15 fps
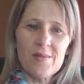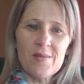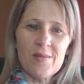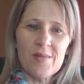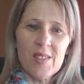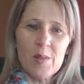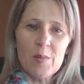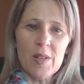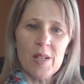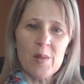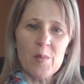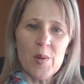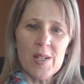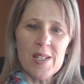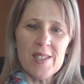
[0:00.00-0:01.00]
being
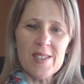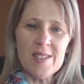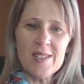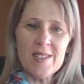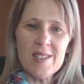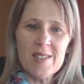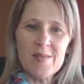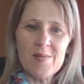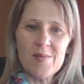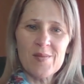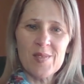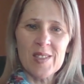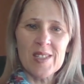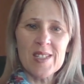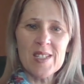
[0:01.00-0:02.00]
present
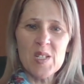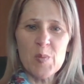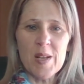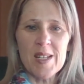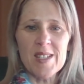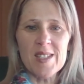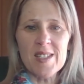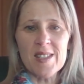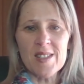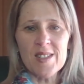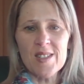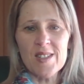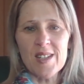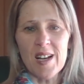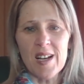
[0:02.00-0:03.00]
in this space and this
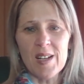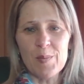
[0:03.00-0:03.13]
time,